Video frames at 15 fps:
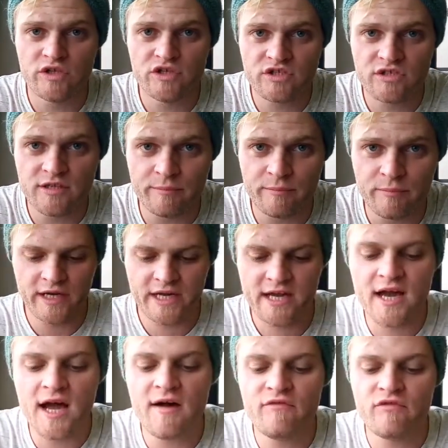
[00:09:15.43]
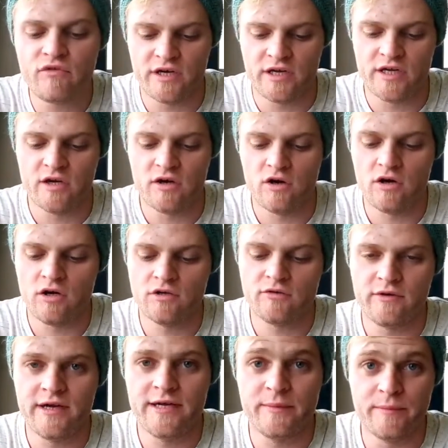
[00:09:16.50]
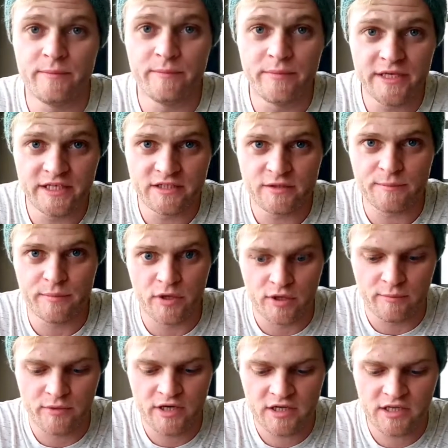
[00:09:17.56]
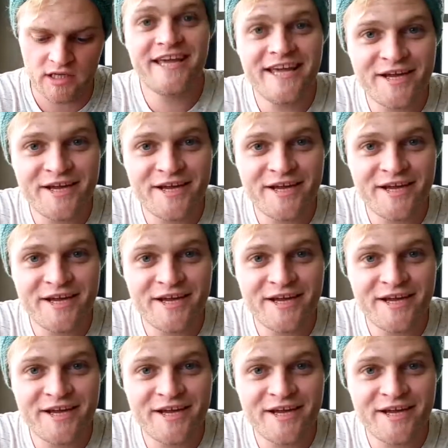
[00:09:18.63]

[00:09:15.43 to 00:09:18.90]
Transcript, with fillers: which is the recovery heart rate beats per minute, hmm.